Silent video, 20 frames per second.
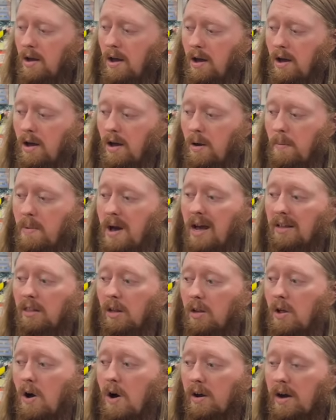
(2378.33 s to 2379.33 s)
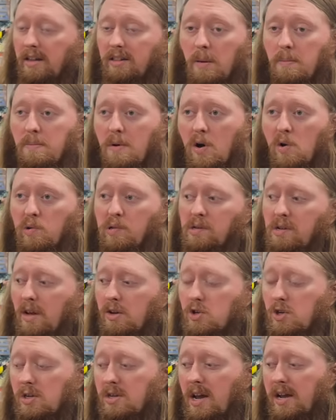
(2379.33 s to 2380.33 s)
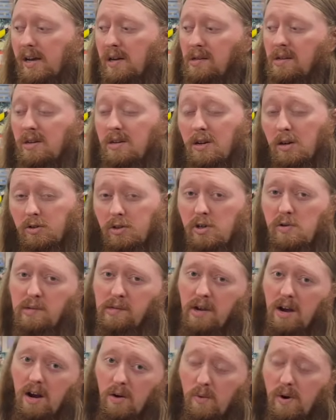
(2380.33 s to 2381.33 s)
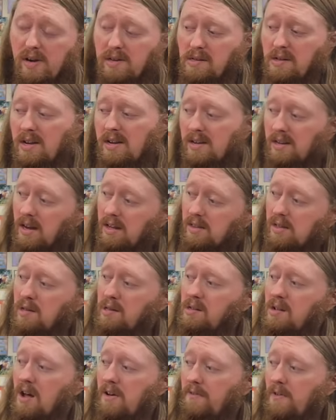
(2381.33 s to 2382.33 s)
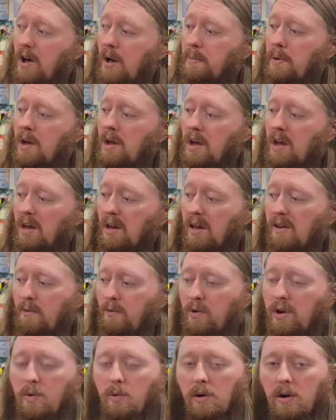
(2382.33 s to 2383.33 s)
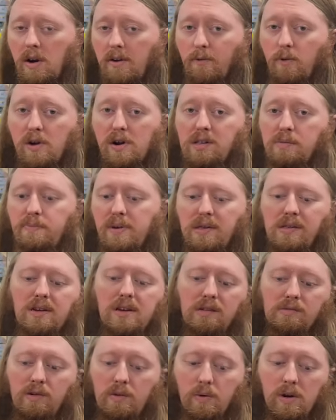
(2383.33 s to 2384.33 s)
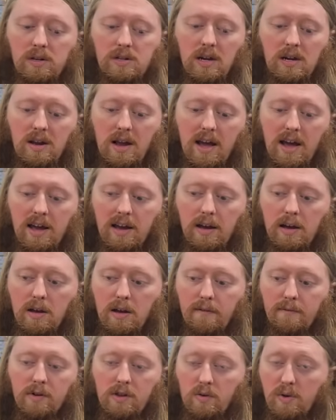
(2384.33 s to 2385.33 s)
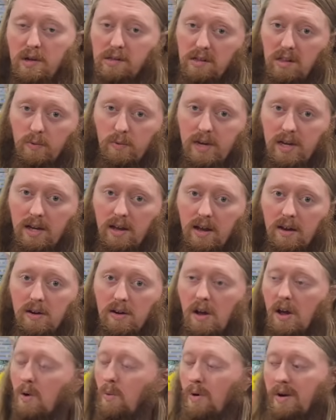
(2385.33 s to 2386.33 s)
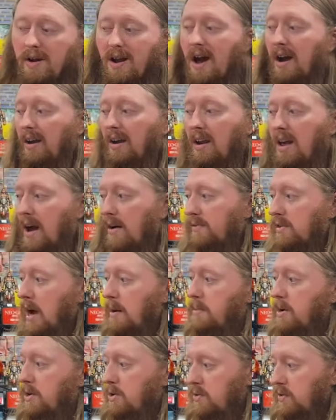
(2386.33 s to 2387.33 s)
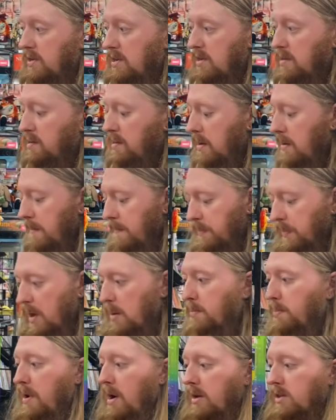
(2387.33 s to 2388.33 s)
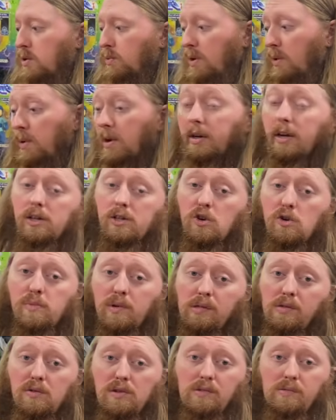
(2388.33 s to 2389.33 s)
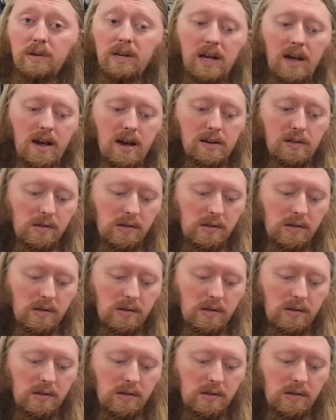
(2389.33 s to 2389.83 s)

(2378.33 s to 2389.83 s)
Um, at the long, at the most, it should take us until Tuesday or Wednesday to get this stuff up. If we were, if we're as busy as we were today for the rest of the weekend, we're not going to have time to do these. But we will get to them as soon as we can.